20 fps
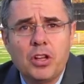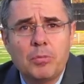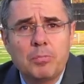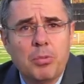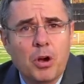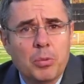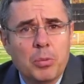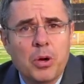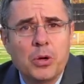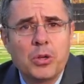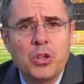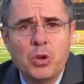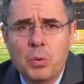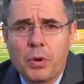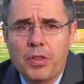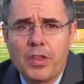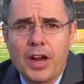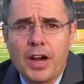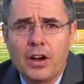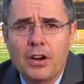Bobo, you were
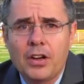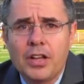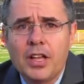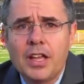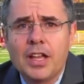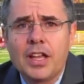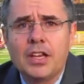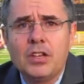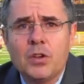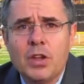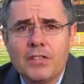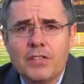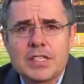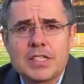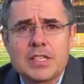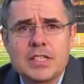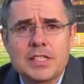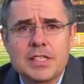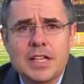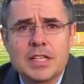there. Can you give us
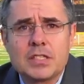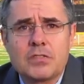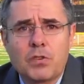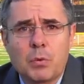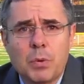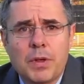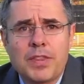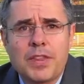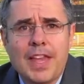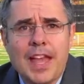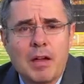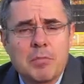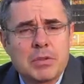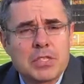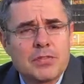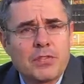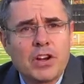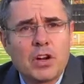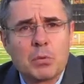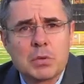a sense for what the
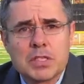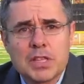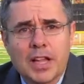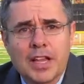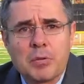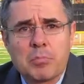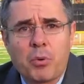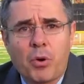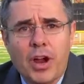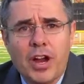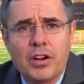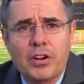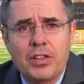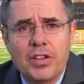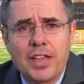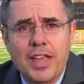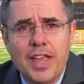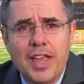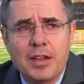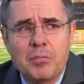atmosphere was like prior to
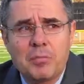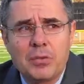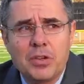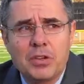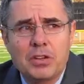the game?